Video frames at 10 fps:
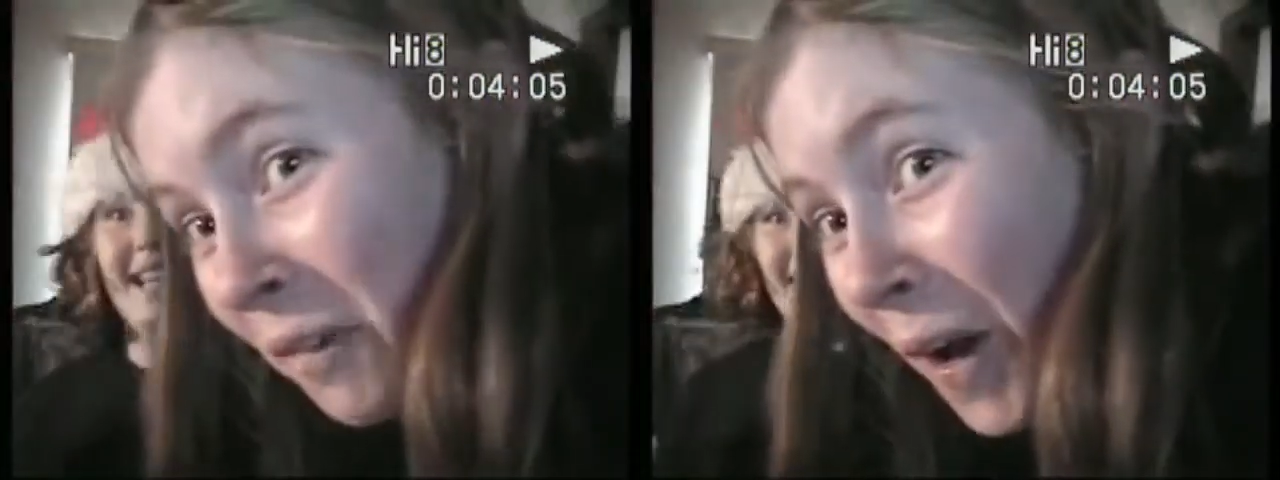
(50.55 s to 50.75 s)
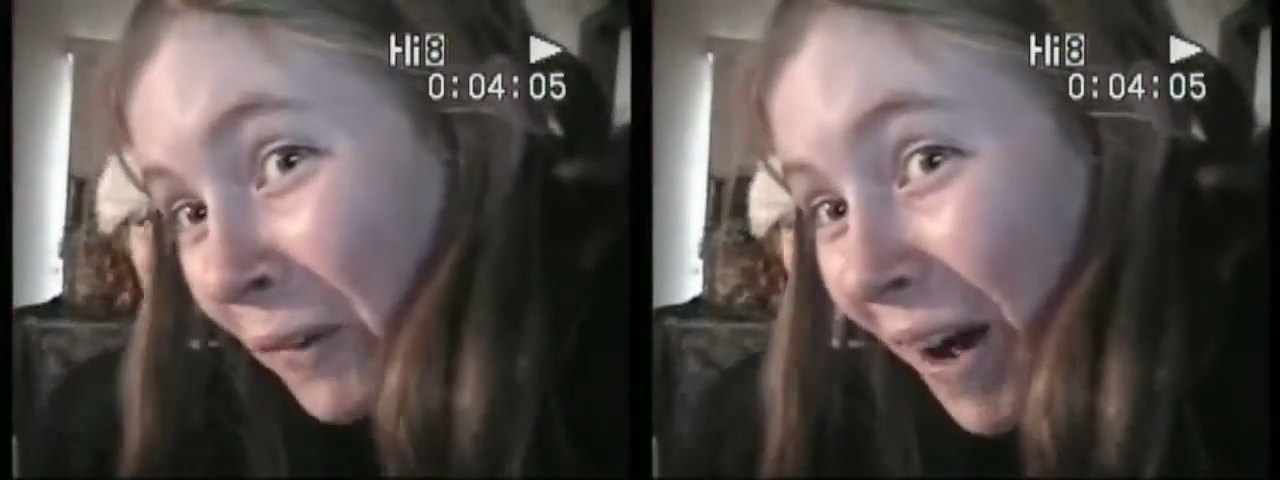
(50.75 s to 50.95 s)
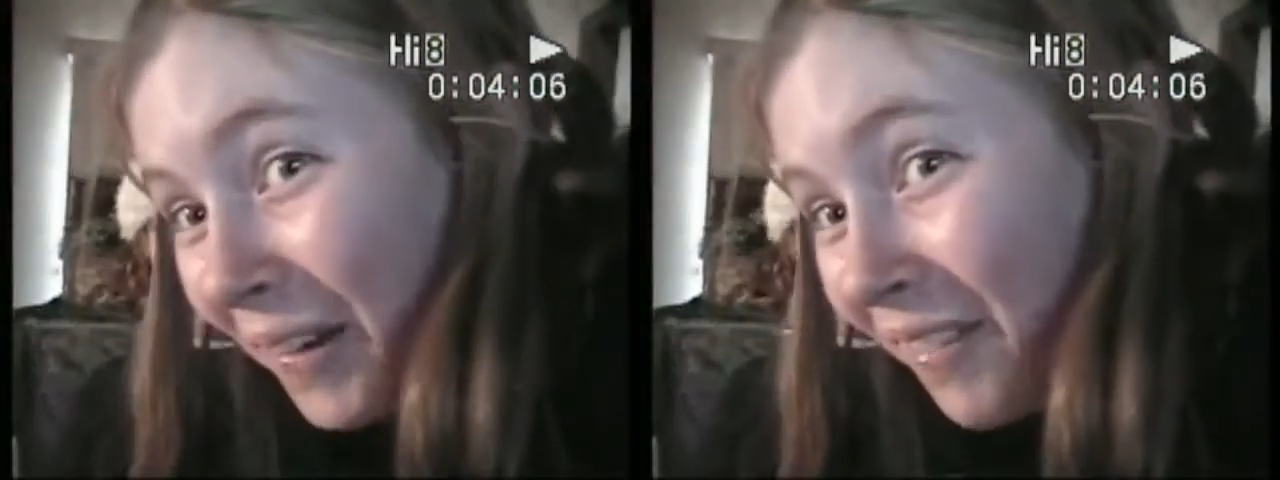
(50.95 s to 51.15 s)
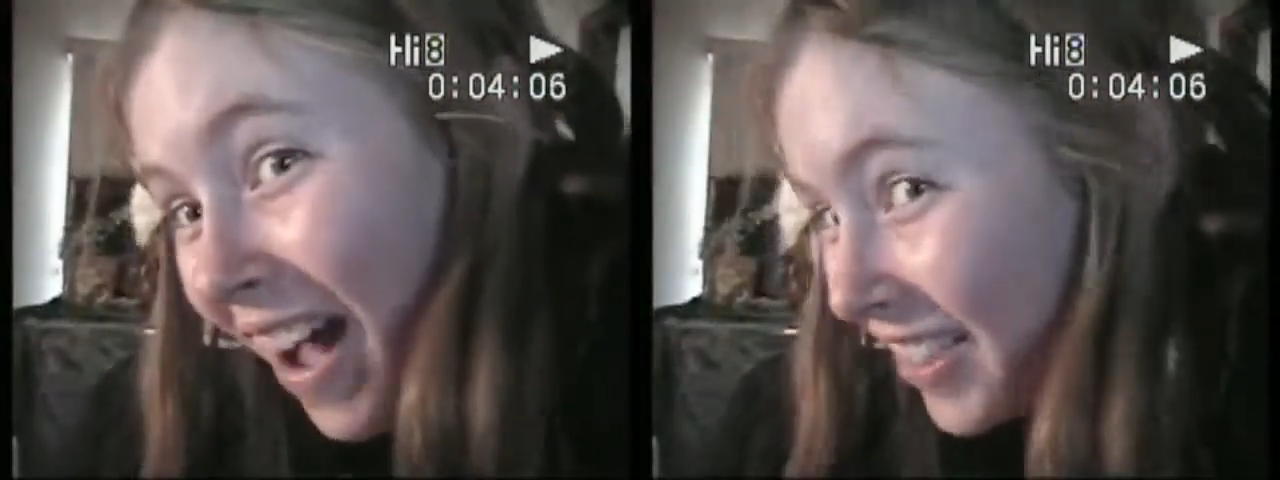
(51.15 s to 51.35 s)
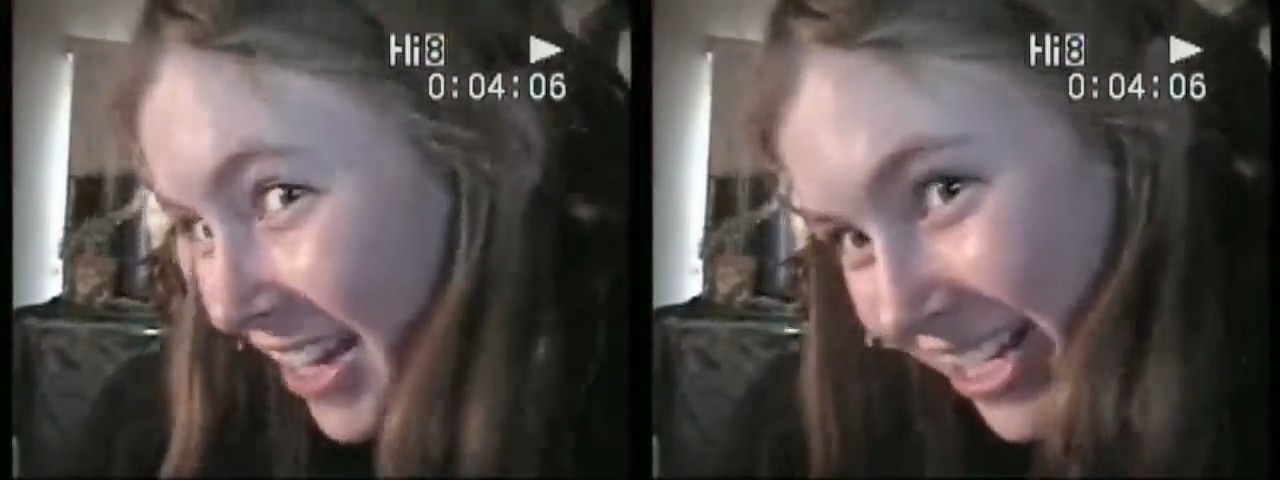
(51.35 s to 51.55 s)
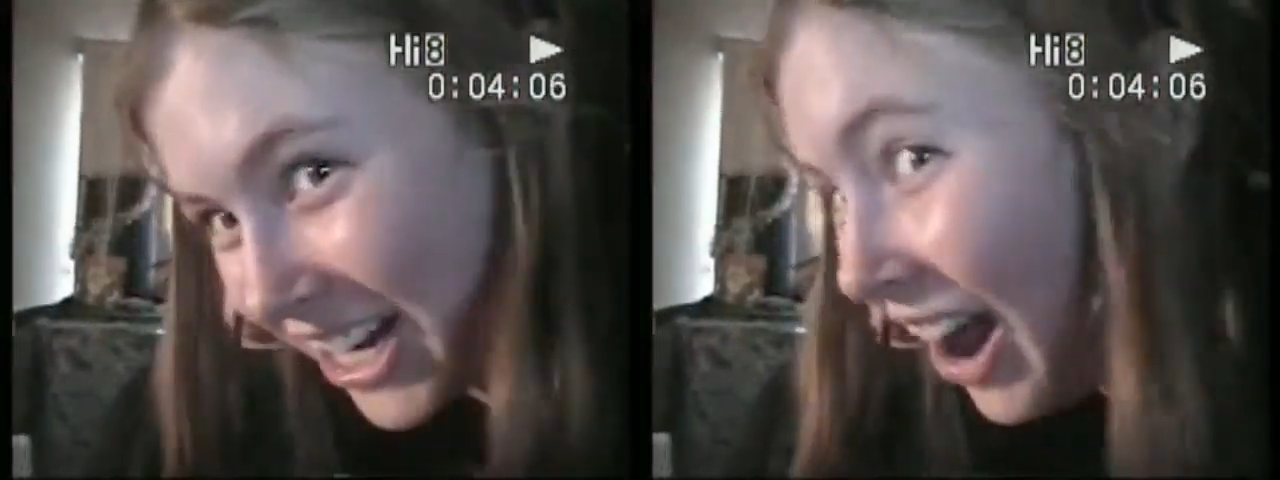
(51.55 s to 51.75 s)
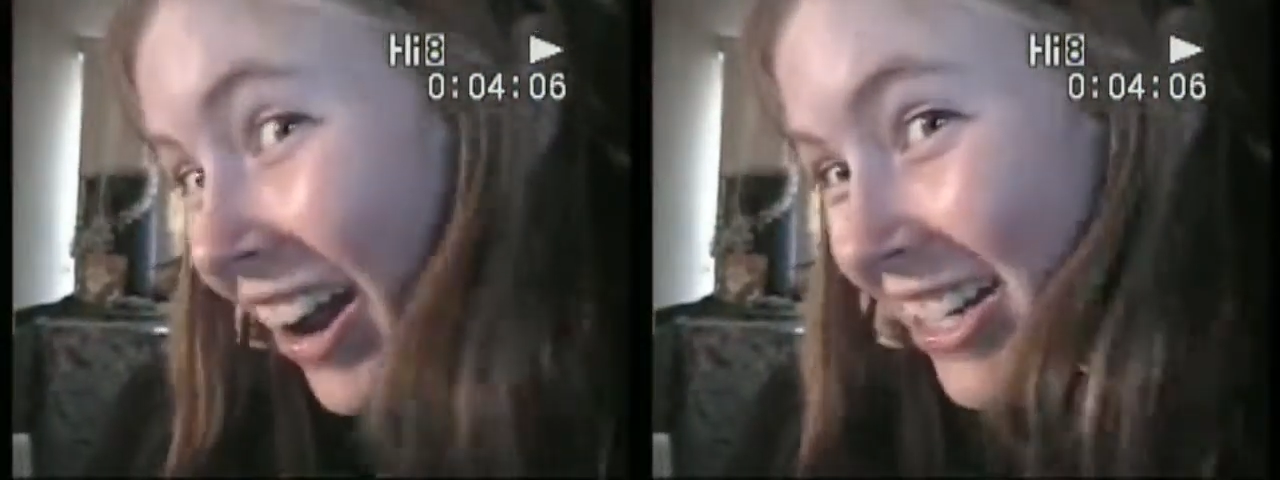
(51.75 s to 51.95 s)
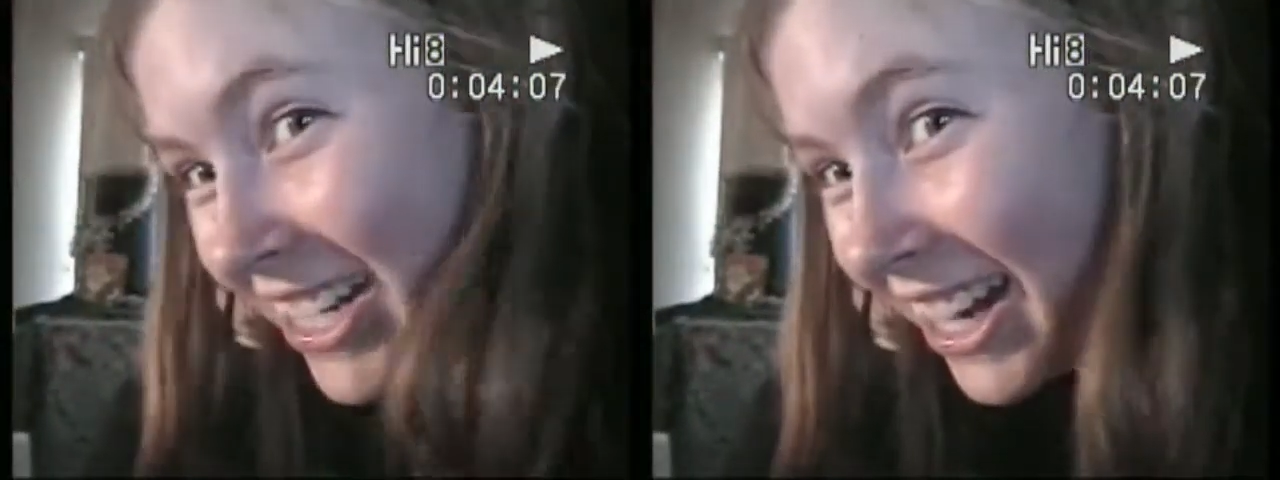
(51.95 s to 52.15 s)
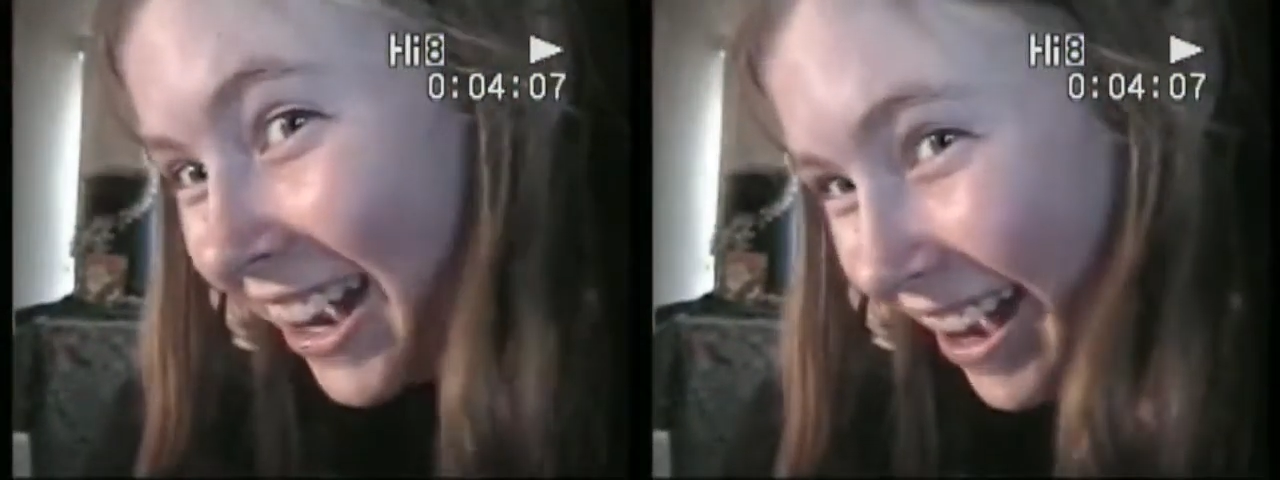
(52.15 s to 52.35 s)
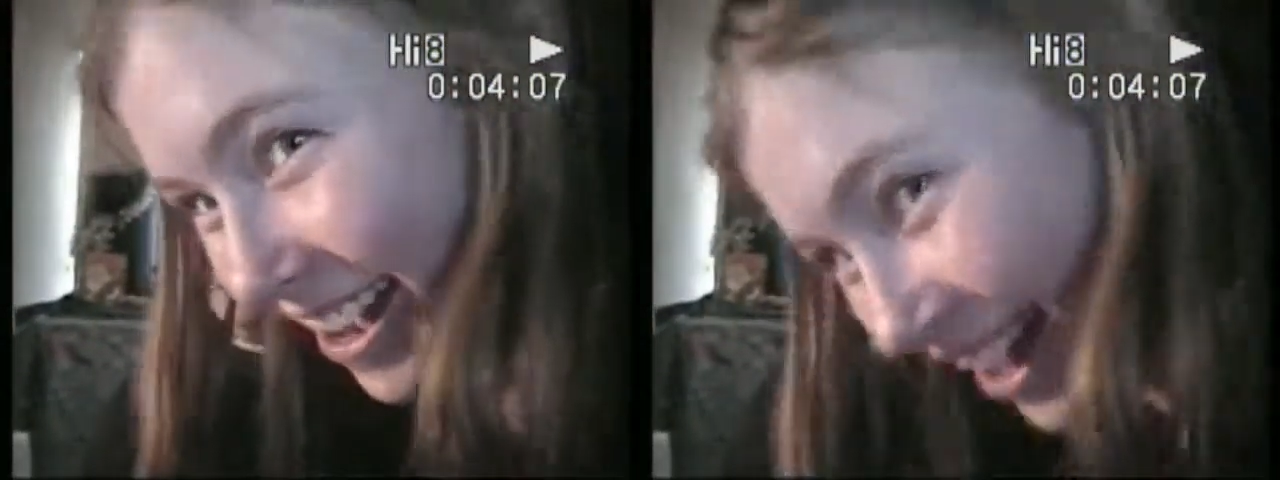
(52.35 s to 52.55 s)
Call 411. They charge
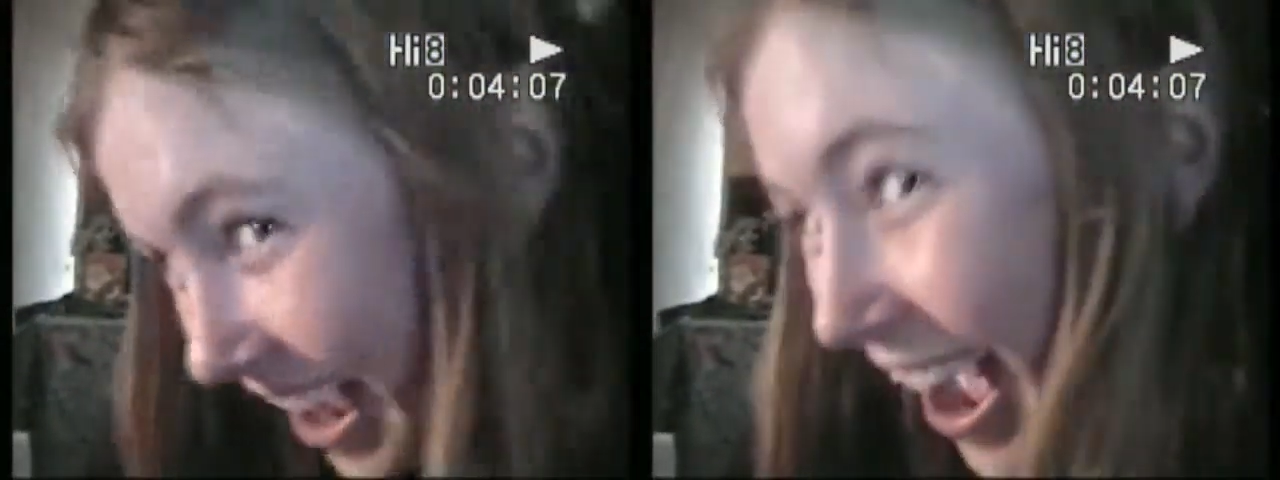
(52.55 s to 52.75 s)
you.